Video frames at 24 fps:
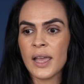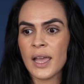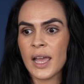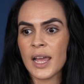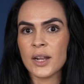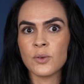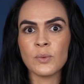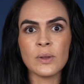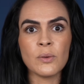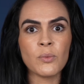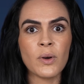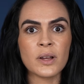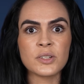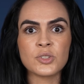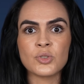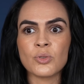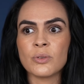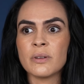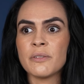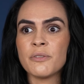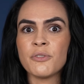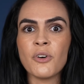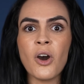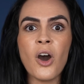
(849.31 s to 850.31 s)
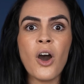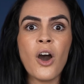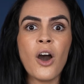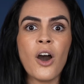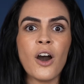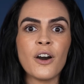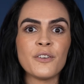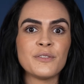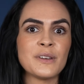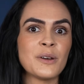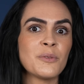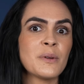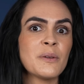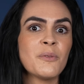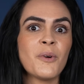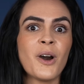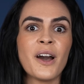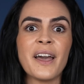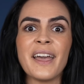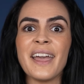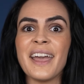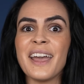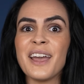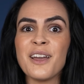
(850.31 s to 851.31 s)
and we want to evolve, and we
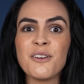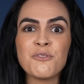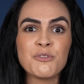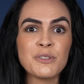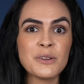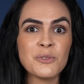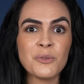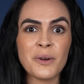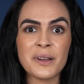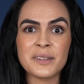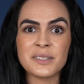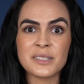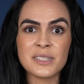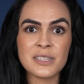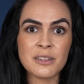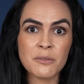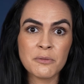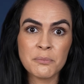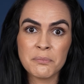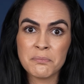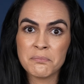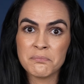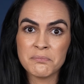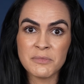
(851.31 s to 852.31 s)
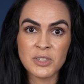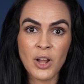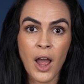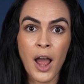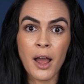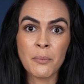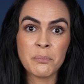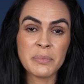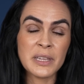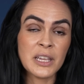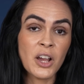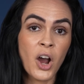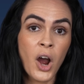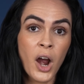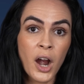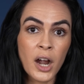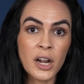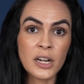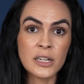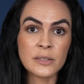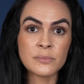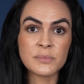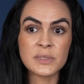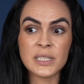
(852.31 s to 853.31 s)
want everyone to not be
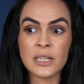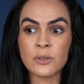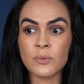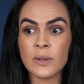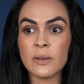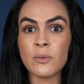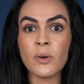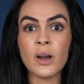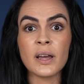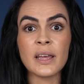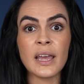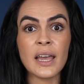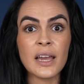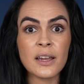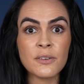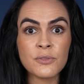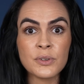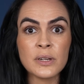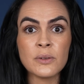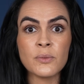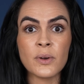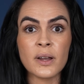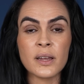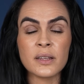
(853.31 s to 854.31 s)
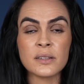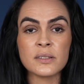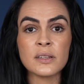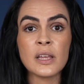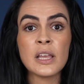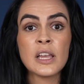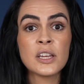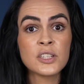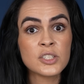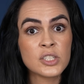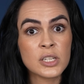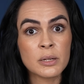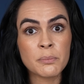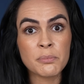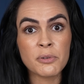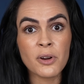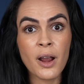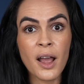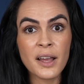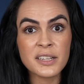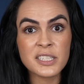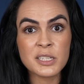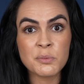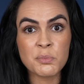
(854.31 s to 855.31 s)
harmed, and we want everyone to
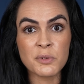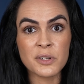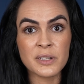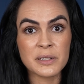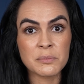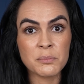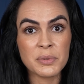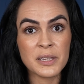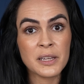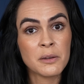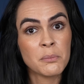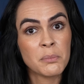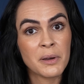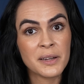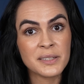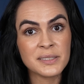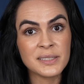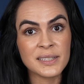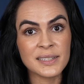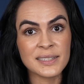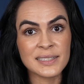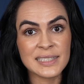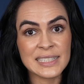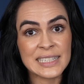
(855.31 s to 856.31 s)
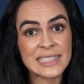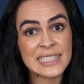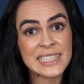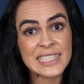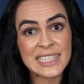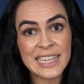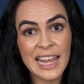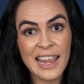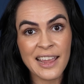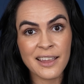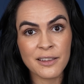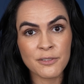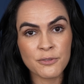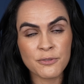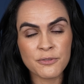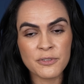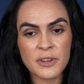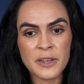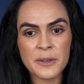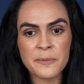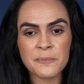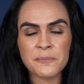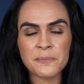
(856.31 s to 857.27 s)
prosper and be abundant and safe.